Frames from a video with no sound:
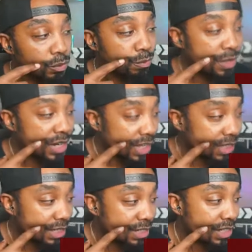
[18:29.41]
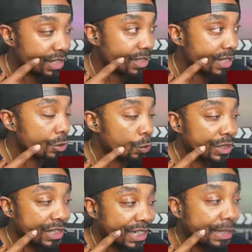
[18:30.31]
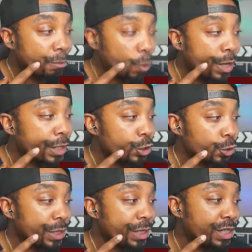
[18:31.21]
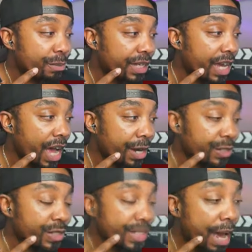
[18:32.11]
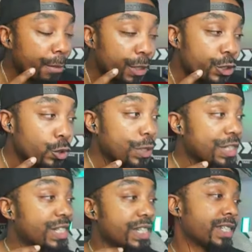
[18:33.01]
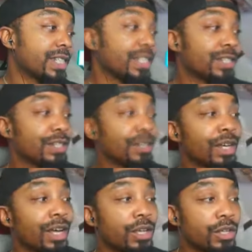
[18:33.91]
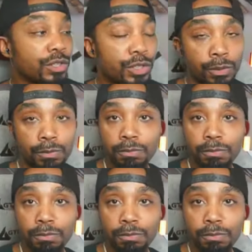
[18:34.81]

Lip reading: Fernandez T says, we need more intrigue, to be honest. Not much twist this season. So,